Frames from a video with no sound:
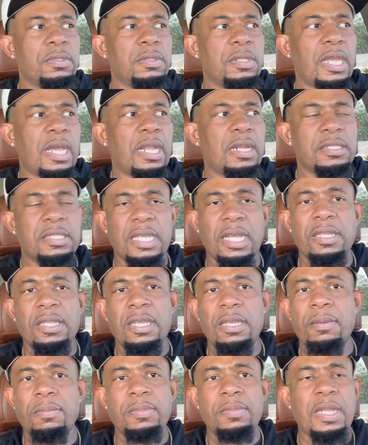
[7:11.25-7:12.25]
that are
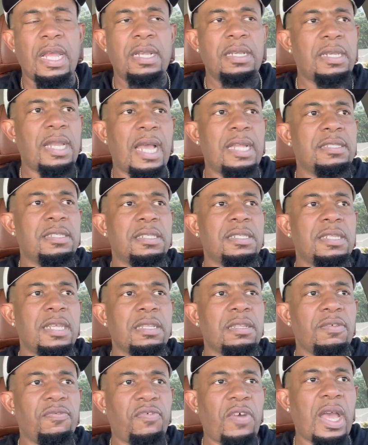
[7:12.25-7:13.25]
telling him that not to
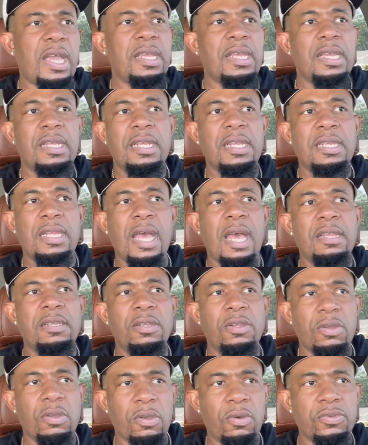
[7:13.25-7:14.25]
take the fight, and they're not
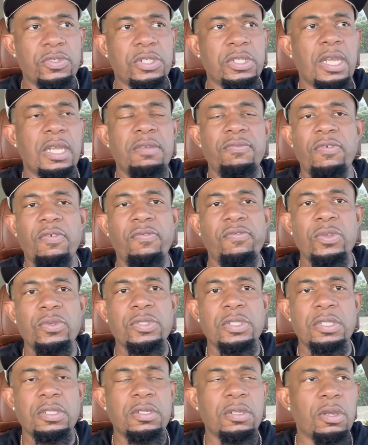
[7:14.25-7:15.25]
negotiating,
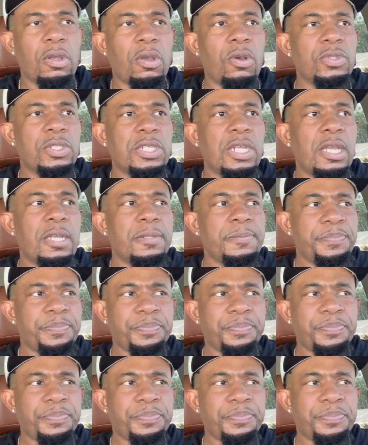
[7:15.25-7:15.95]
refusing to negotiate.